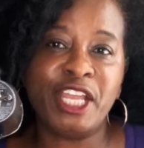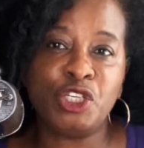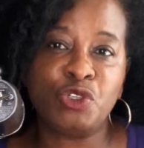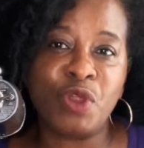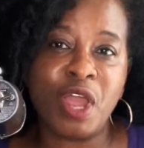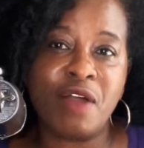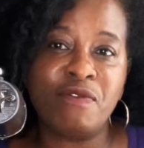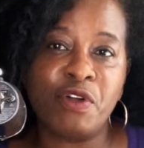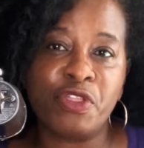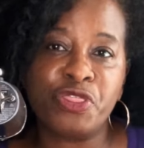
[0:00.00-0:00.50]

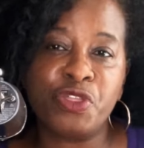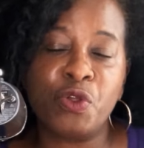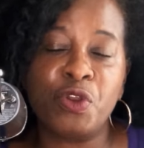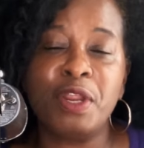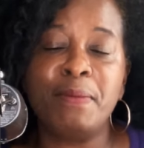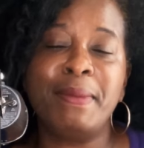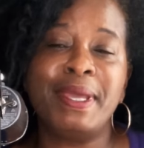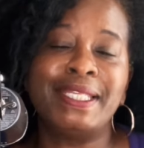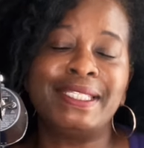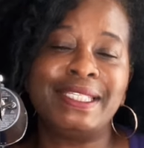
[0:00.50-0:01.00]
travel thirty
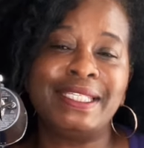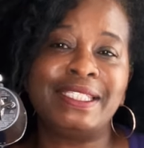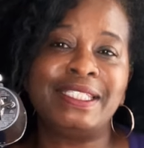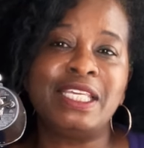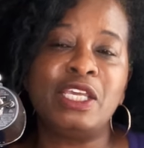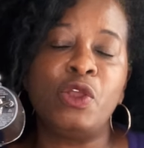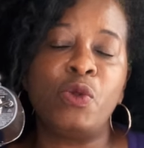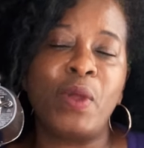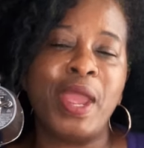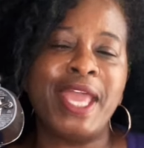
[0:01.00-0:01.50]
minutes to see
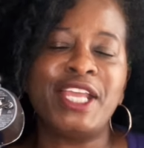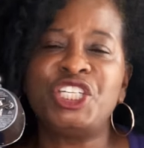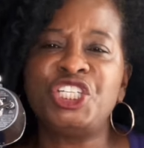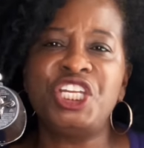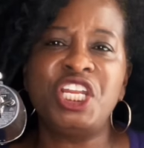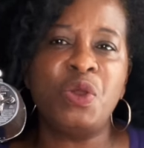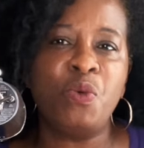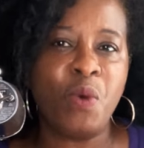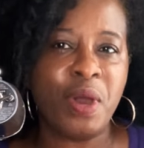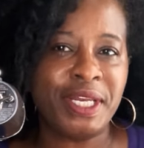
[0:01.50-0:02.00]
Greg. She
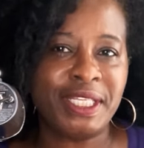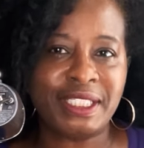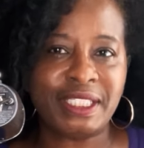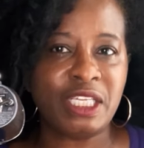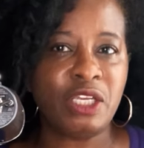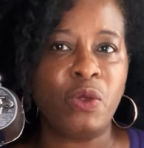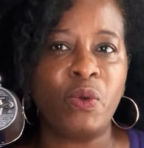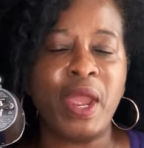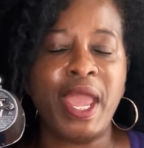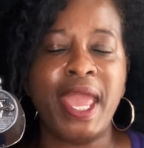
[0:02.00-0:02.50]
didn't want to see
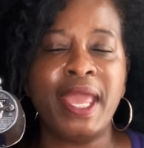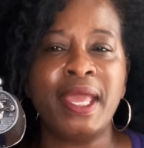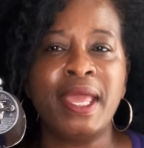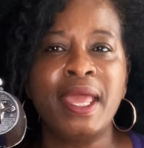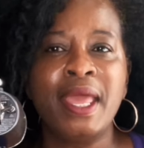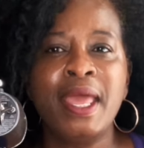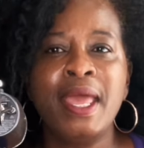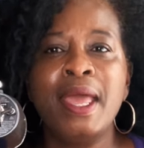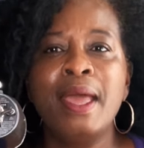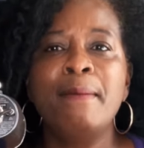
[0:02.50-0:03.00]
Greg.
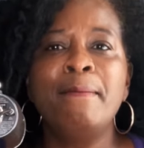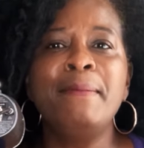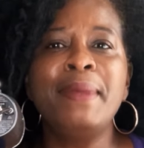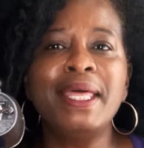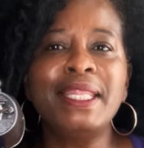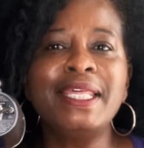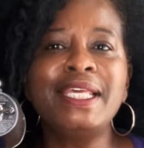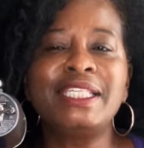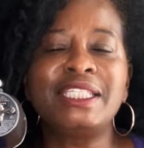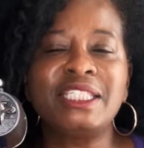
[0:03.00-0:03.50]

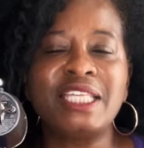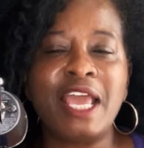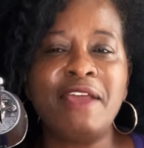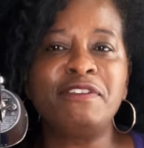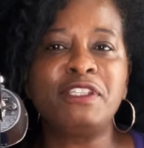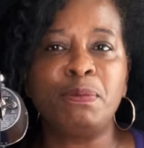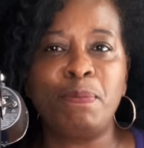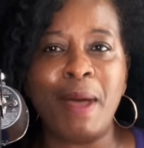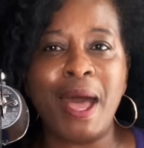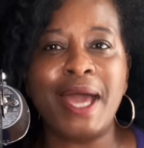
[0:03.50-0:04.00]
Millie's safe
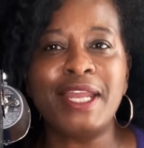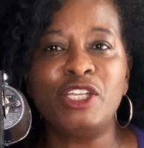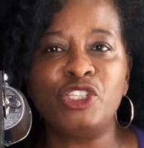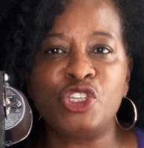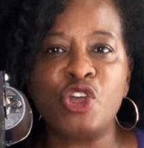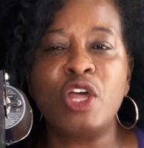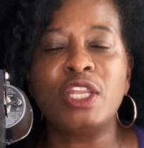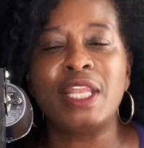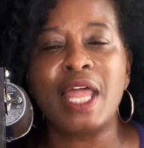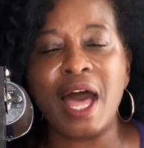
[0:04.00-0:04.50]
spot is
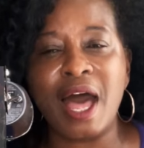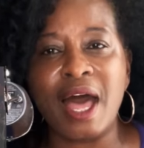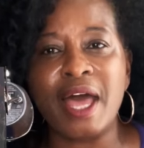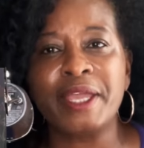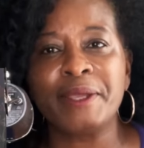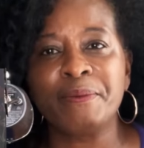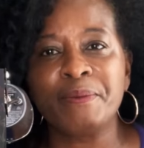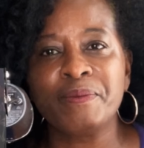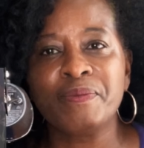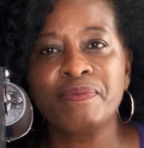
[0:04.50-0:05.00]

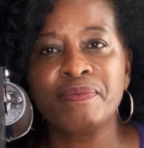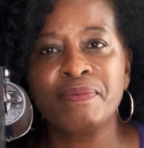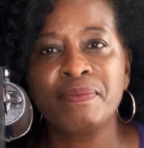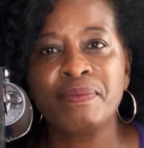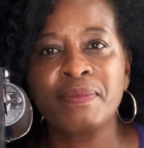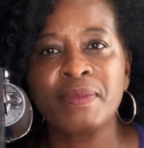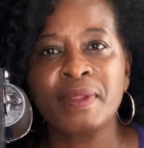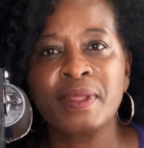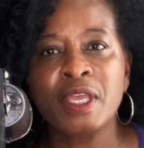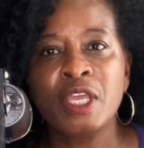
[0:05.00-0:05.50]
online.
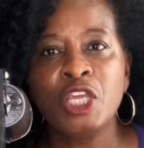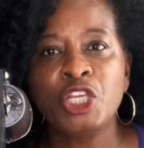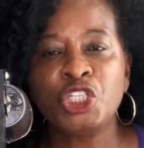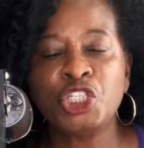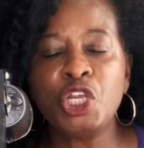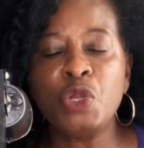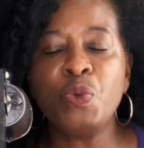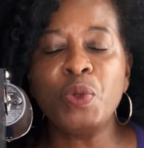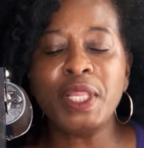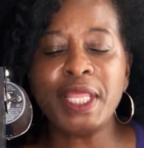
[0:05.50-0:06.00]

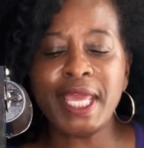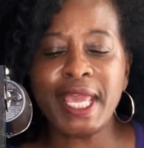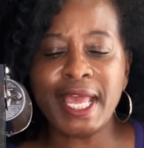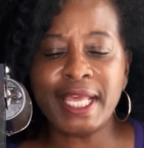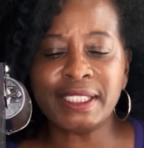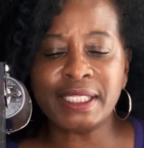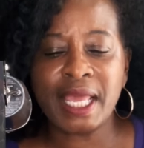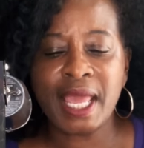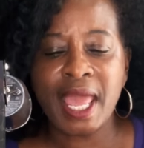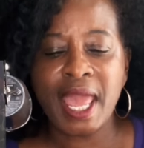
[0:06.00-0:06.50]
She really
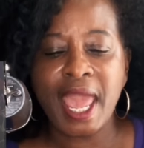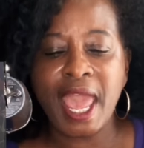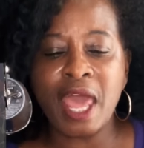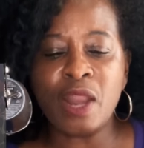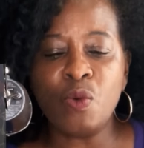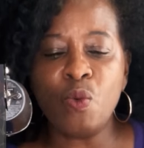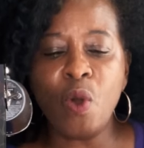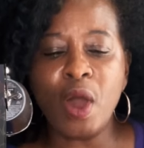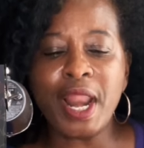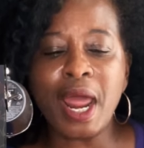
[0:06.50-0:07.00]
is.
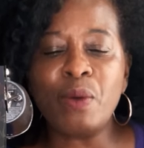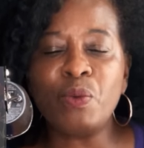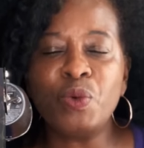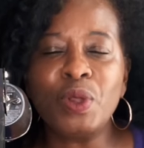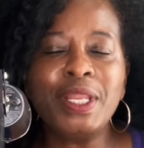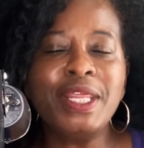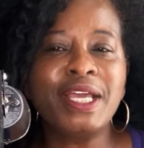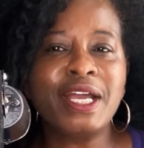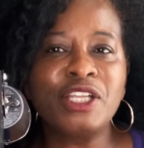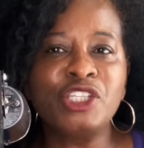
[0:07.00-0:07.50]
And what I'm
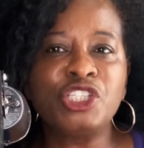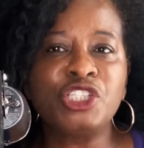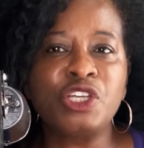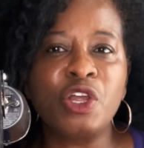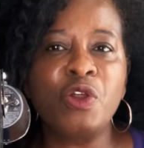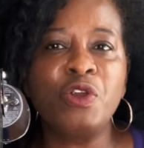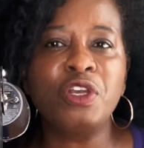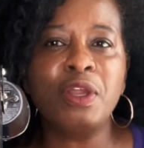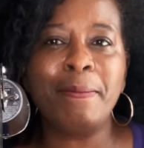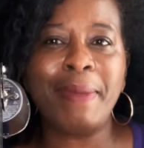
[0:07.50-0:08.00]
really
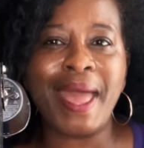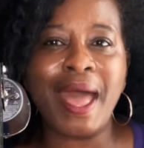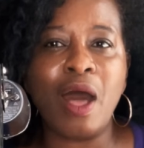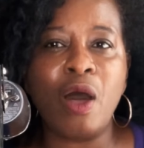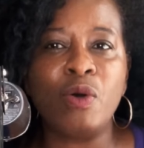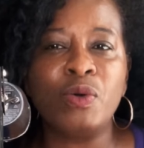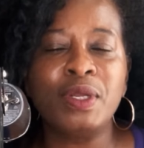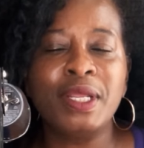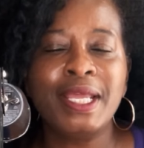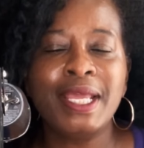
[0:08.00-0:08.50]
concerned
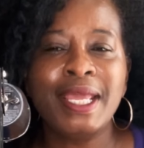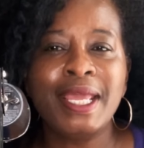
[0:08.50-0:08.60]
about,